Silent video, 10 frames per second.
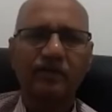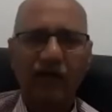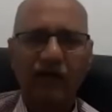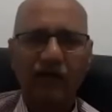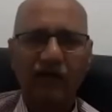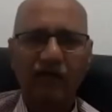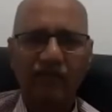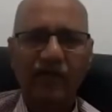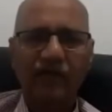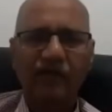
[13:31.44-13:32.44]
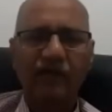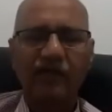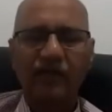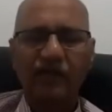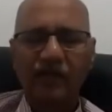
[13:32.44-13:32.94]
And
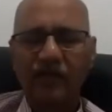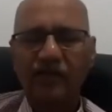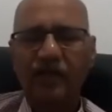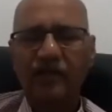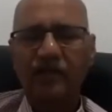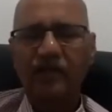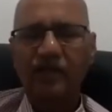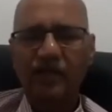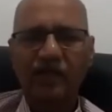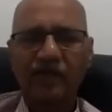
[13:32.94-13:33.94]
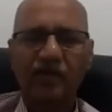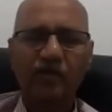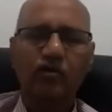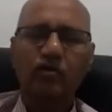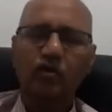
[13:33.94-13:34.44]
roughly, it has
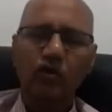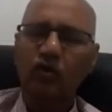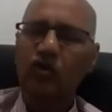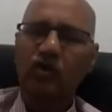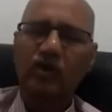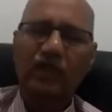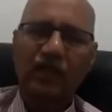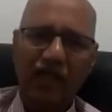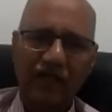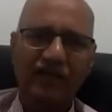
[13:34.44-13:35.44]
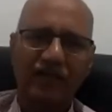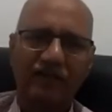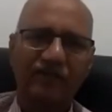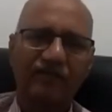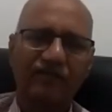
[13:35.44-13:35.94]
created two classes.
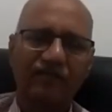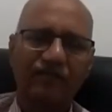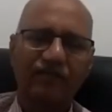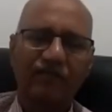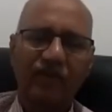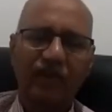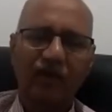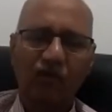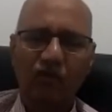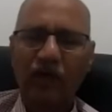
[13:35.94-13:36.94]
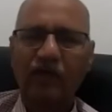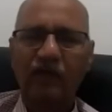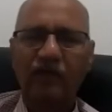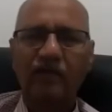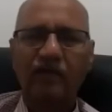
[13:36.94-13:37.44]
One,
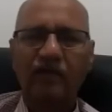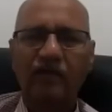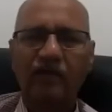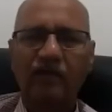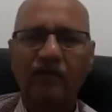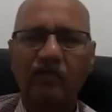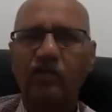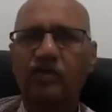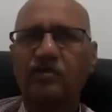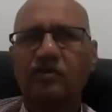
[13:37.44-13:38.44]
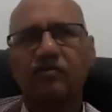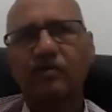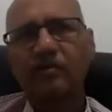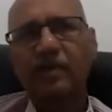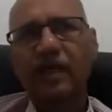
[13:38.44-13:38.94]
which
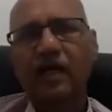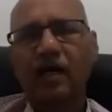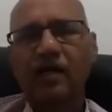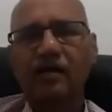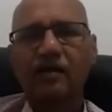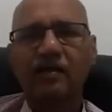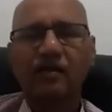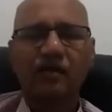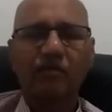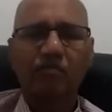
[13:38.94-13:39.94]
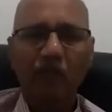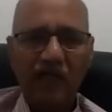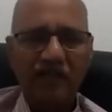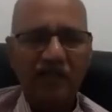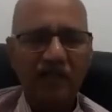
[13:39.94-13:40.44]
we may call
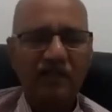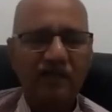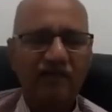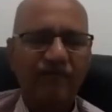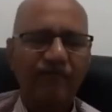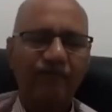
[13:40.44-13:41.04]
masters,